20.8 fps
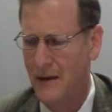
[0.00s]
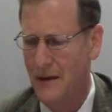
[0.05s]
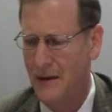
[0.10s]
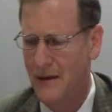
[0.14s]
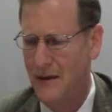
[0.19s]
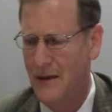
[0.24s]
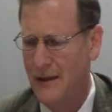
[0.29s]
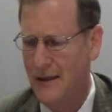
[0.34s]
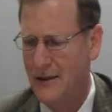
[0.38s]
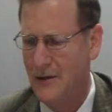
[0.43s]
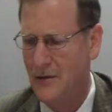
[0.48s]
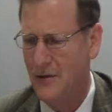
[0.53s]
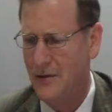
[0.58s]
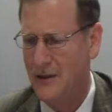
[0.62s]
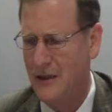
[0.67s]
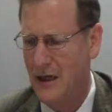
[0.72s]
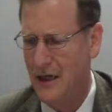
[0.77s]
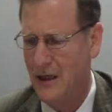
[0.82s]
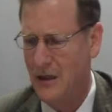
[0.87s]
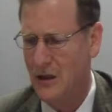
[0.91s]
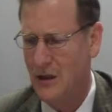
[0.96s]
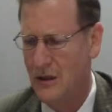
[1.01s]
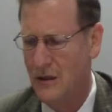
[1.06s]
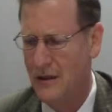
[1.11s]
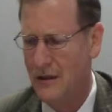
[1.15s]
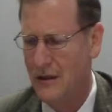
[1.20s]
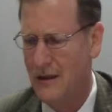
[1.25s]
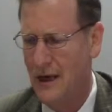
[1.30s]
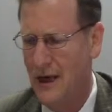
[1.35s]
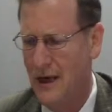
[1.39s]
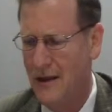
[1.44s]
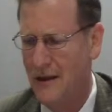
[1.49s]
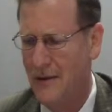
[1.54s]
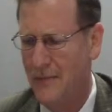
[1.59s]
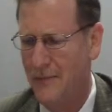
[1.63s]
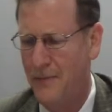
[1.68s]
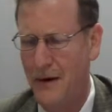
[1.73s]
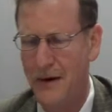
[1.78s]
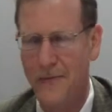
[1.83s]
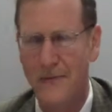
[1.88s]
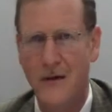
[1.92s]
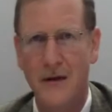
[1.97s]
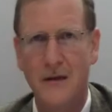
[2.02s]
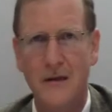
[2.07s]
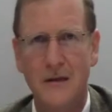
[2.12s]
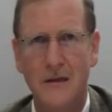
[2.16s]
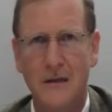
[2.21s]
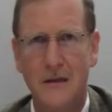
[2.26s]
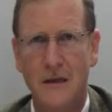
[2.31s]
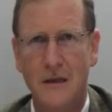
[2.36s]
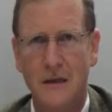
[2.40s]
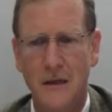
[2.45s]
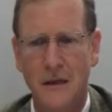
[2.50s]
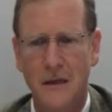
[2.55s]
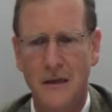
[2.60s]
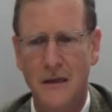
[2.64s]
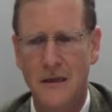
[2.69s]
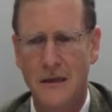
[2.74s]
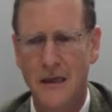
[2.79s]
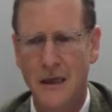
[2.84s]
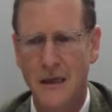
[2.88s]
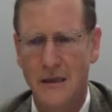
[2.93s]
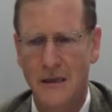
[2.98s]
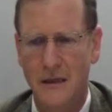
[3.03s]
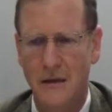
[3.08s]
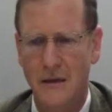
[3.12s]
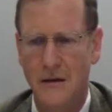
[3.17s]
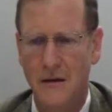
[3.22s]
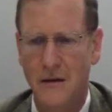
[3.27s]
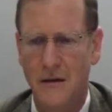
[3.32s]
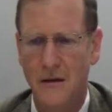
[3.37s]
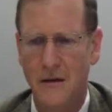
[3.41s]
in this rotation than the previous season.